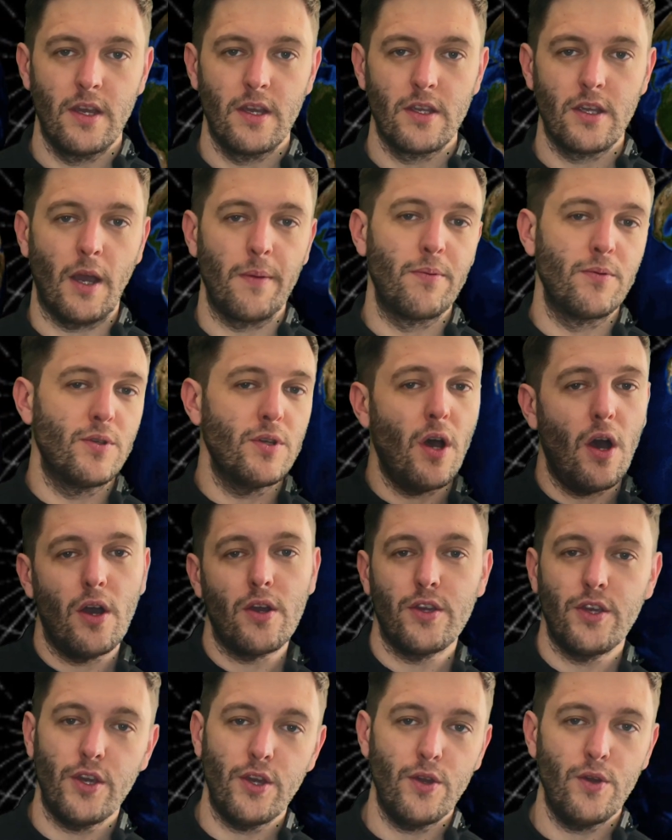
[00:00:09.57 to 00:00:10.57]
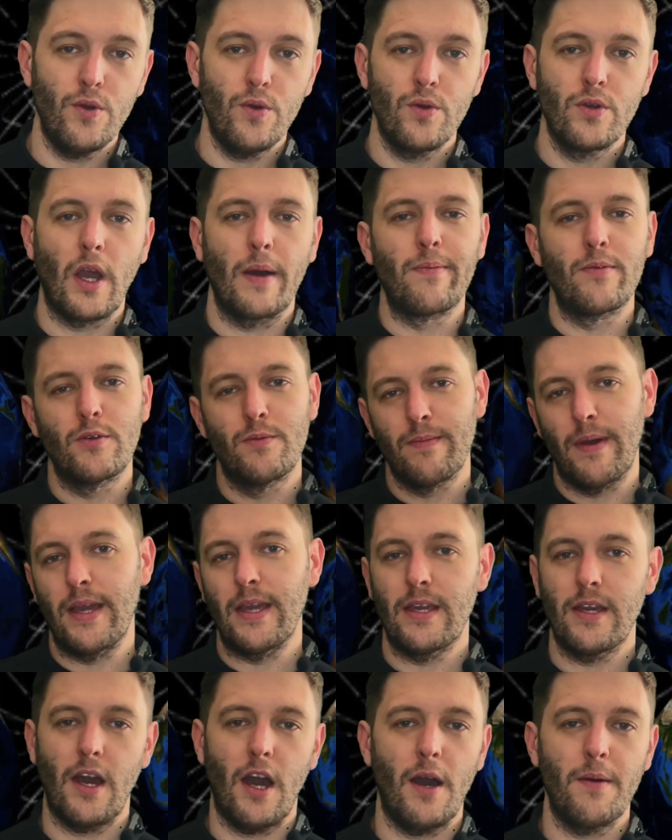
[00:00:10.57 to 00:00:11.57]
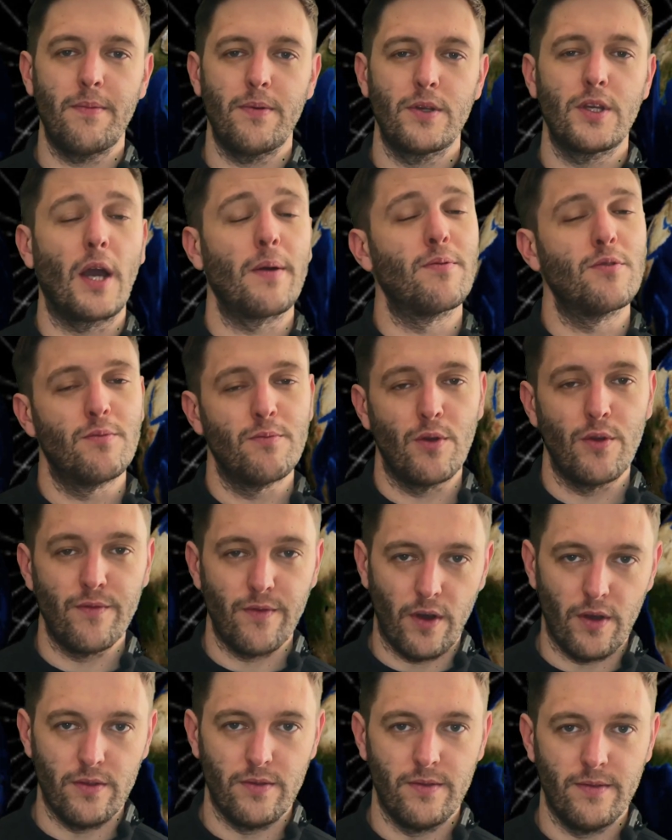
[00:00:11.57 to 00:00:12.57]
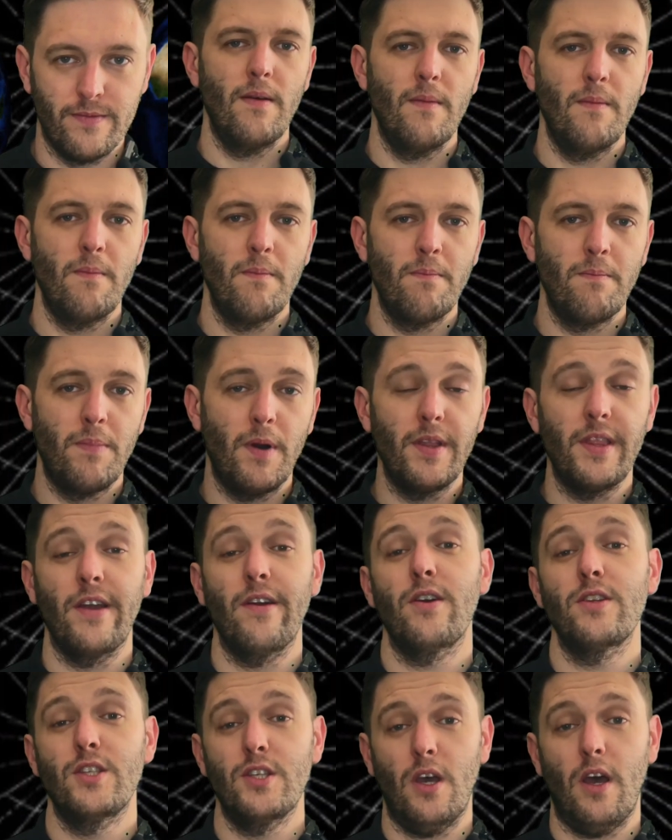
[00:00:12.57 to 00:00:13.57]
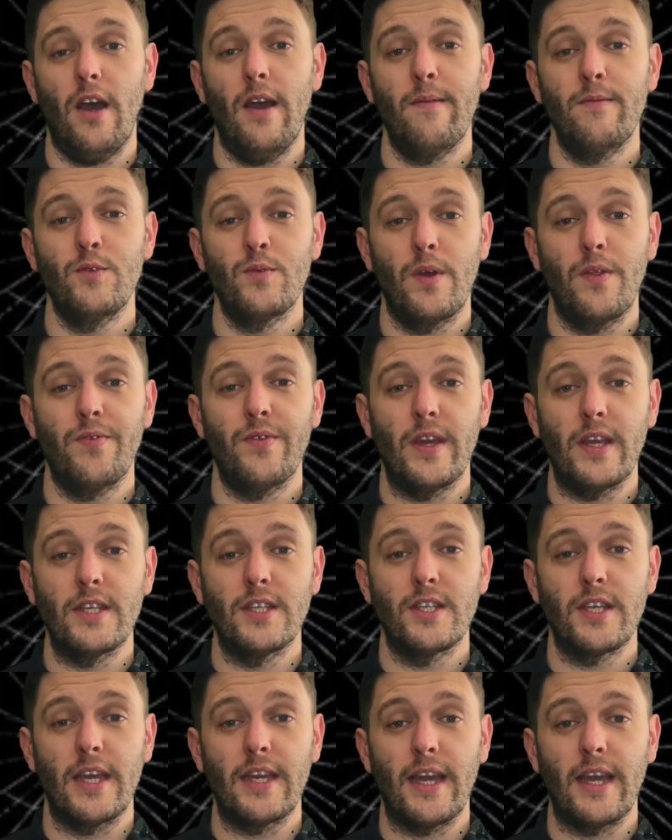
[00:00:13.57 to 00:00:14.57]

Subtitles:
Couples argue, couples make up, couples move on. But there are times when things take